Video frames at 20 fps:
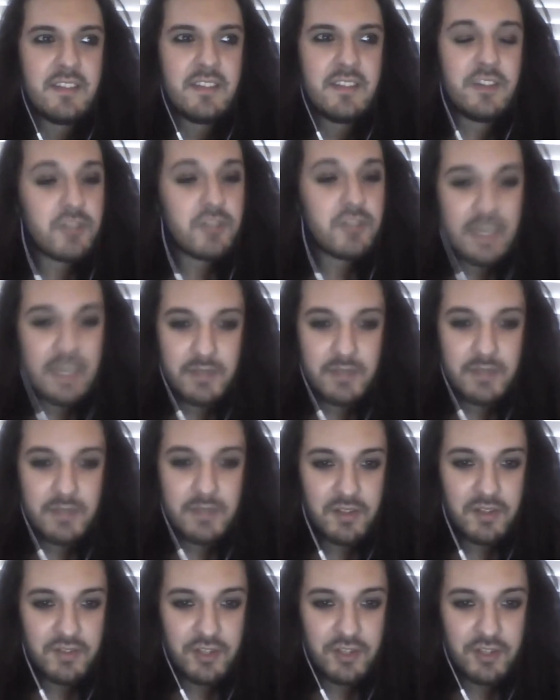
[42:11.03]
social games
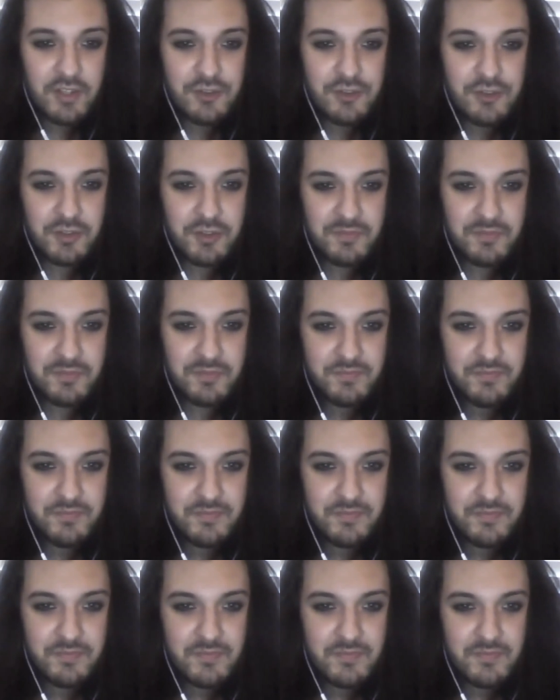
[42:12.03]
are not social.
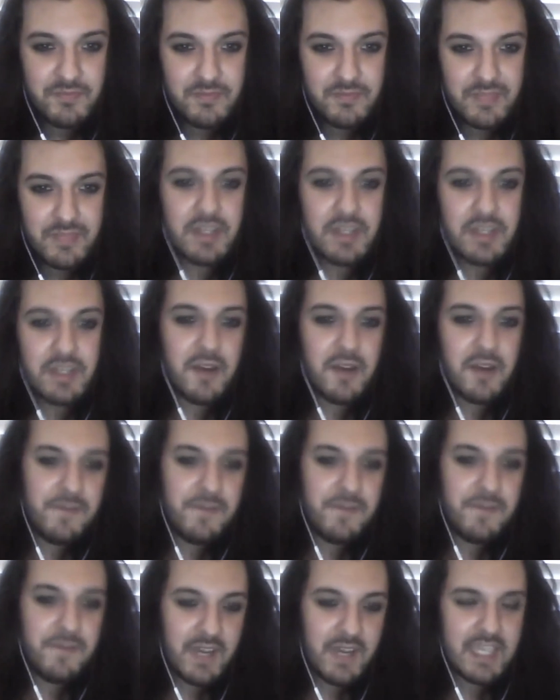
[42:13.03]
Giving
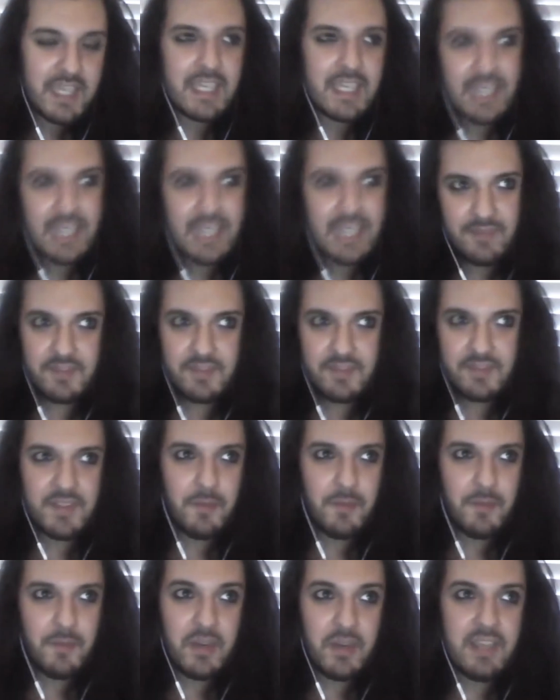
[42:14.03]
a fucking gift to
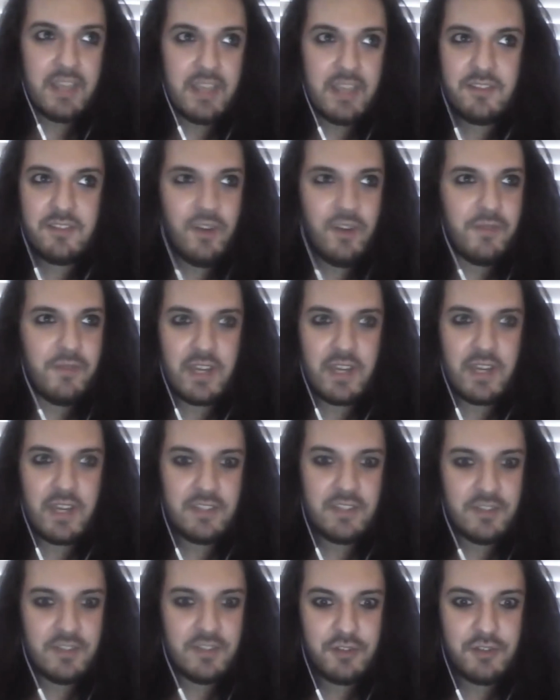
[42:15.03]
somebody is not
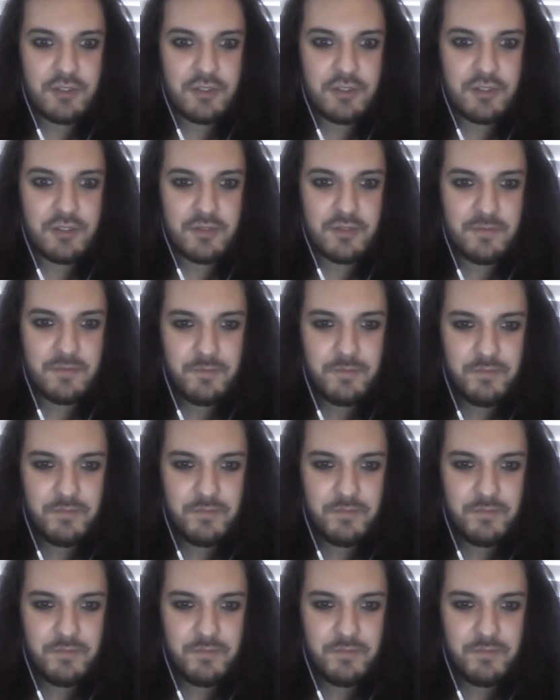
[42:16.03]
fucking social.